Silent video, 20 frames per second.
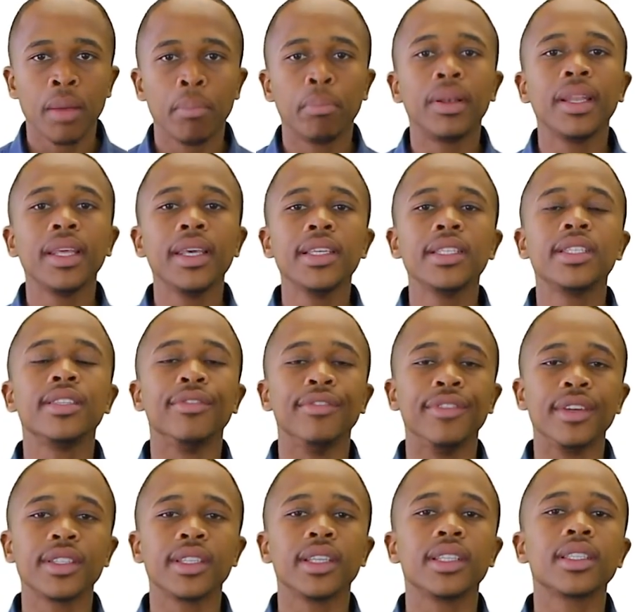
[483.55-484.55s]
please
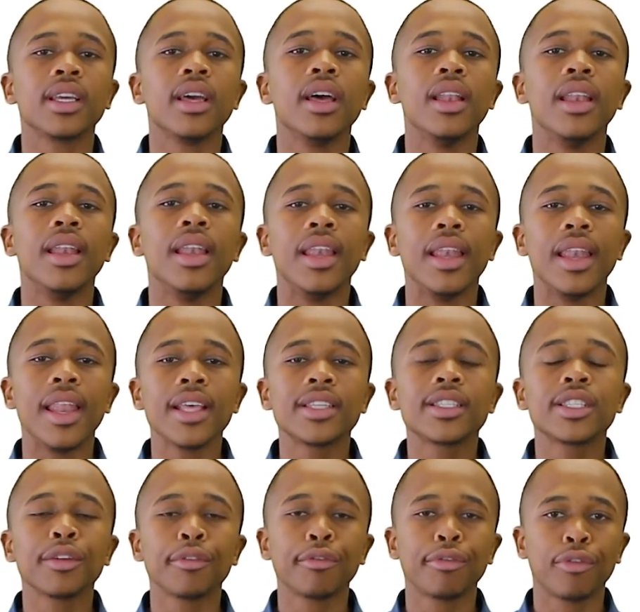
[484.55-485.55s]
visit
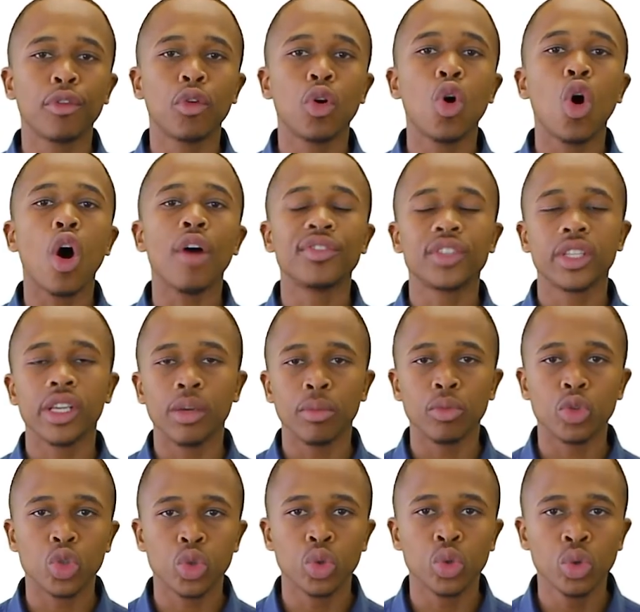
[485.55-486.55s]
lesson four of term
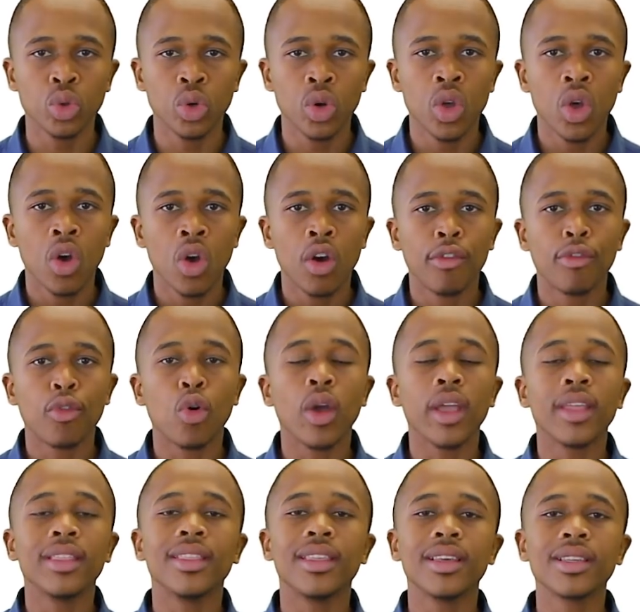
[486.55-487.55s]
two. For
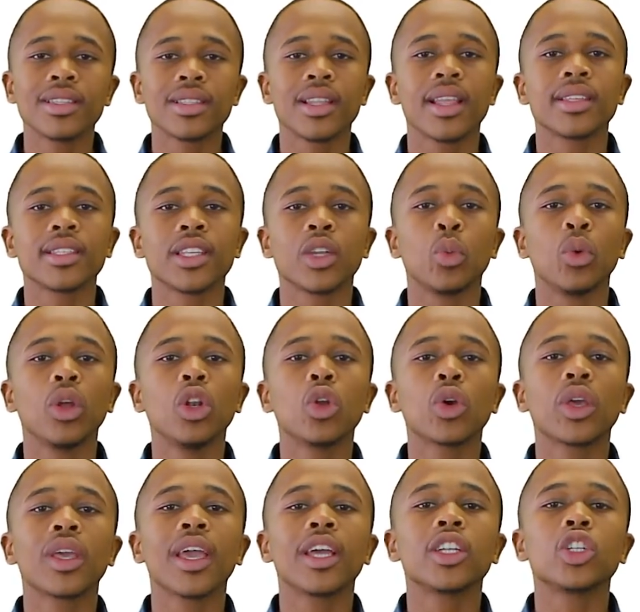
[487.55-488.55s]
in this lesson, we're
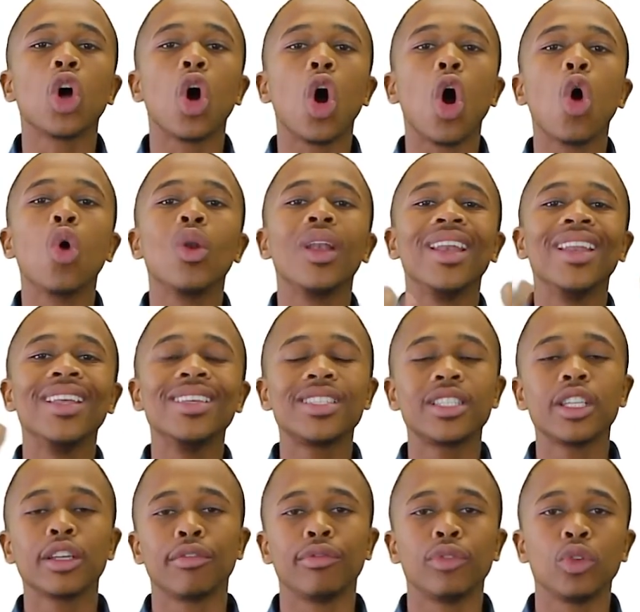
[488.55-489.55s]
looking at a
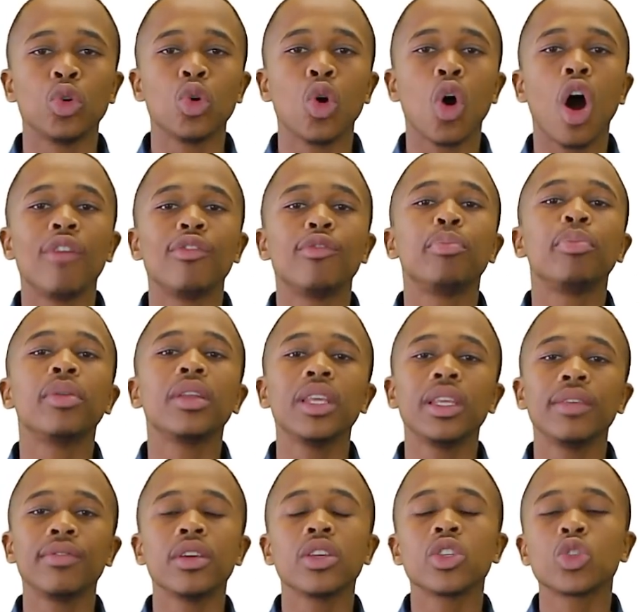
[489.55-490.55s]
holistic view of
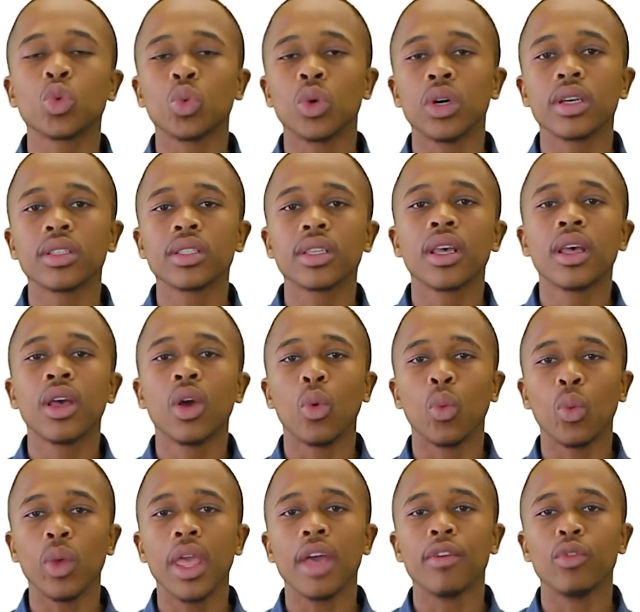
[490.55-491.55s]
previous works
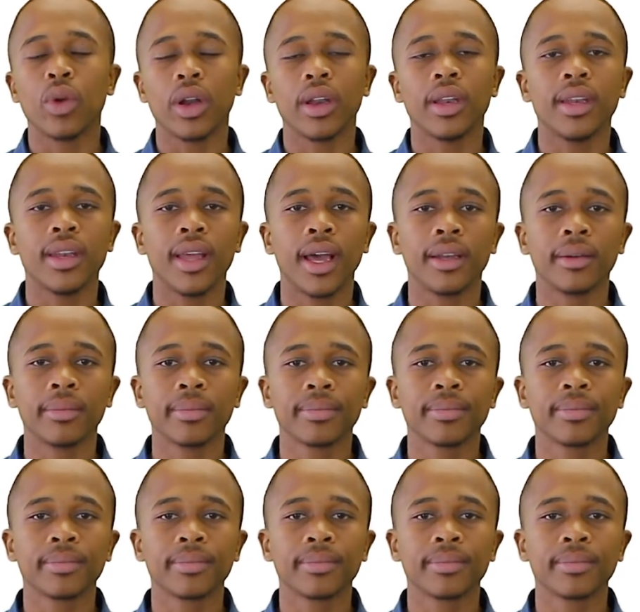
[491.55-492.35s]
we have already done.